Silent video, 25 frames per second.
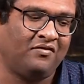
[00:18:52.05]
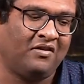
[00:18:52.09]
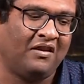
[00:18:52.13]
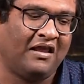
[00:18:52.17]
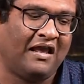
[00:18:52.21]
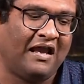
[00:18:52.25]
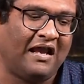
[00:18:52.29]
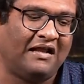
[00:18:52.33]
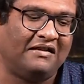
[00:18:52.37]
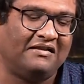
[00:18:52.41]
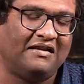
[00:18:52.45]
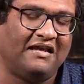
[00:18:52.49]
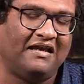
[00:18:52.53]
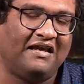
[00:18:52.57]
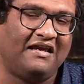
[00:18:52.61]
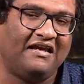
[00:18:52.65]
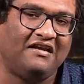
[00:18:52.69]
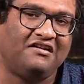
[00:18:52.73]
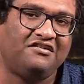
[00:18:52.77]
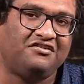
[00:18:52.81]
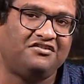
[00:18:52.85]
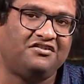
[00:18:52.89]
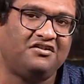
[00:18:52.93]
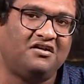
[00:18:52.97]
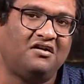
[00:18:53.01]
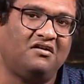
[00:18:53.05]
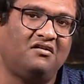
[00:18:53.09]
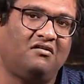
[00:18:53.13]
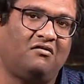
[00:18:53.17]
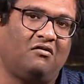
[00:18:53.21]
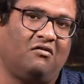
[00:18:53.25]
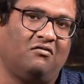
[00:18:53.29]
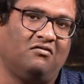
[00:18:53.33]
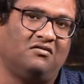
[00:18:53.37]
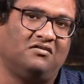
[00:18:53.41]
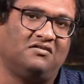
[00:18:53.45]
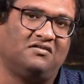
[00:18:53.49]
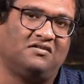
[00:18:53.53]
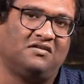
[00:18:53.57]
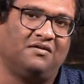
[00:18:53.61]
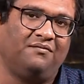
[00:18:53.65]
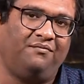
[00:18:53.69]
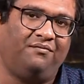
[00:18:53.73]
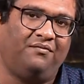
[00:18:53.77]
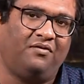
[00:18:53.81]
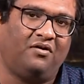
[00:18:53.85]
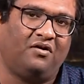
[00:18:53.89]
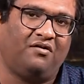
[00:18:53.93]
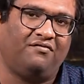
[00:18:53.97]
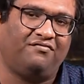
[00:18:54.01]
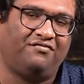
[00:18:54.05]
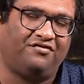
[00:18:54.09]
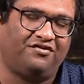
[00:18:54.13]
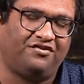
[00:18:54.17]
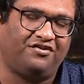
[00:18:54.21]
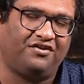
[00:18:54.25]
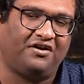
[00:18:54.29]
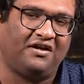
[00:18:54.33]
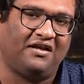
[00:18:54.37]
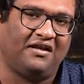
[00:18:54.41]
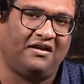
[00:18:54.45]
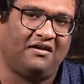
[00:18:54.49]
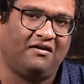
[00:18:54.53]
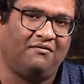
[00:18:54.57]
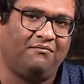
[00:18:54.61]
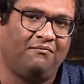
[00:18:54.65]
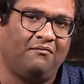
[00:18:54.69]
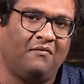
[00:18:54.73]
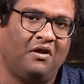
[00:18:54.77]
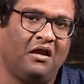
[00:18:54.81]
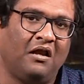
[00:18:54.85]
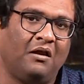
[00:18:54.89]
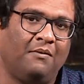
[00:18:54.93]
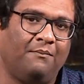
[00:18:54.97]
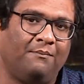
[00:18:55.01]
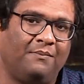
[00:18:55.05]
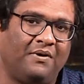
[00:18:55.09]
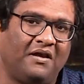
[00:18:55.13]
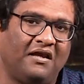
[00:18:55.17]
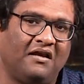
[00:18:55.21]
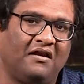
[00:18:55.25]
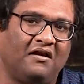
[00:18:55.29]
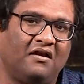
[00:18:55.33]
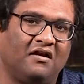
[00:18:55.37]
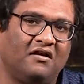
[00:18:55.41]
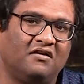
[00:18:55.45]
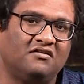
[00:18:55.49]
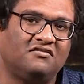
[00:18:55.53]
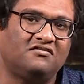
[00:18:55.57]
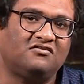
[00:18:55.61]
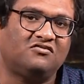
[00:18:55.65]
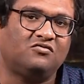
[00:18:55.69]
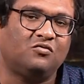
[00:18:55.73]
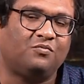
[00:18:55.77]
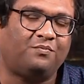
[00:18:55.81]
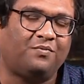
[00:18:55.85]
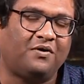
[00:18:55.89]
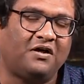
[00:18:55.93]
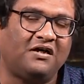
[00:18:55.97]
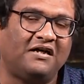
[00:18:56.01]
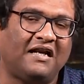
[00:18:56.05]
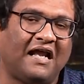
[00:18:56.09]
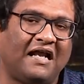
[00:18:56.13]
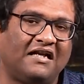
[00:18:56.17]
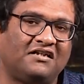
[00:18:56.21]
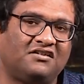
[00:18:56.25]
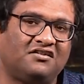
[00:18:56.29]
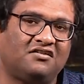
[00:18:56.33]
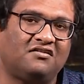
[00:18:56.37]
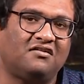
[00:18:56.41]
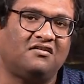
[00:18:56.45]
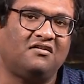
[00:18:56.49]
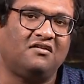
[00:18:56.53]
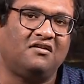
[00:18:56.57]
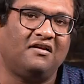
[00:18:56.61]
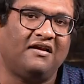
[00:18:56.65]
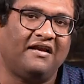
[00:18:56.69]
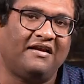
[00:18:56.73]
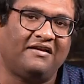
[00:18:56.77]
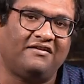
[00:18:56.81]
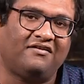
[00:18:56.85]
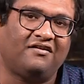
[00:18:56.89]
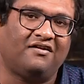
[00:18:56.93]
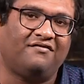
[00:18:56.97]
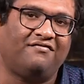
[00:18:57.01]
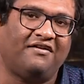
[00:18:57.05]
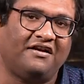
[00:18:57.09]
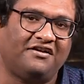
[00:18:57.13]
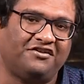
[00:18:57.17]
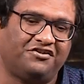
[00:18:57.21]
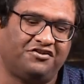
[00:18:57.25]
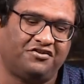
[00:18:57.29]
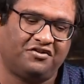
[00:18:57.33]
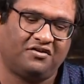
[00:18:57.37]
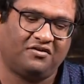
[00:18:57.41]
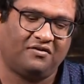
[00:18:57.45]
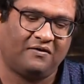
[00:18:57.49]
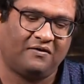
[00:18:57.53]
and the ancient concept of dream being supernatural intervention.